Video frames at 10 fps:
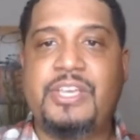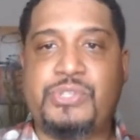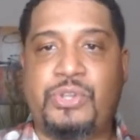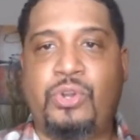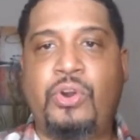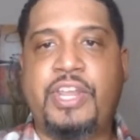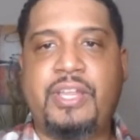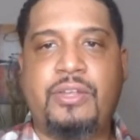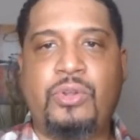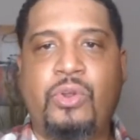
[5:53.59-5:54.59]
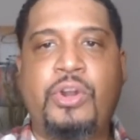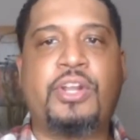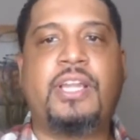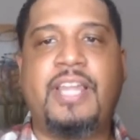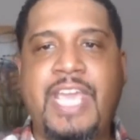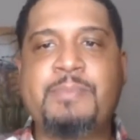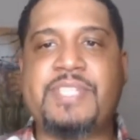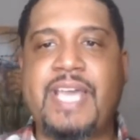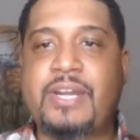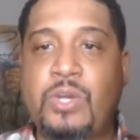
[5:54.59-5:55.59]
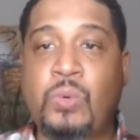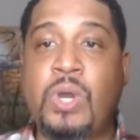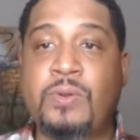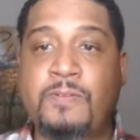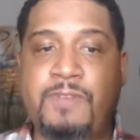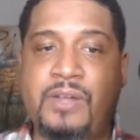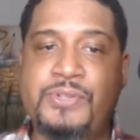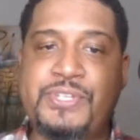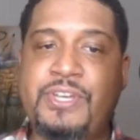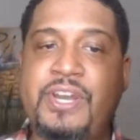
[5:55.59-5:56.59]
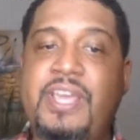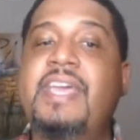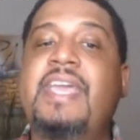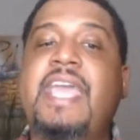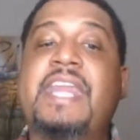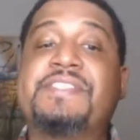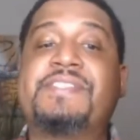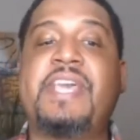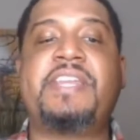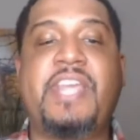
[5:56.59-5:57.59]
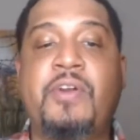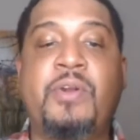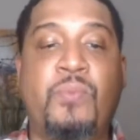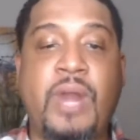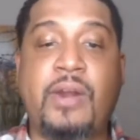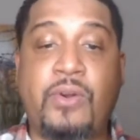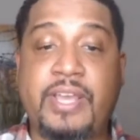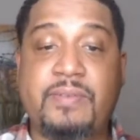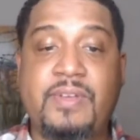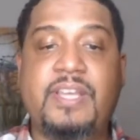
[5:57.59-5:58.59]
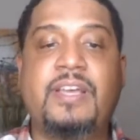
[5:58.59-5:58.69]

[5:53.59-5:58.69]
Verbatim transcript: So the lawyer, lawyer claims that, quote, falsehood and incendiary rhetoric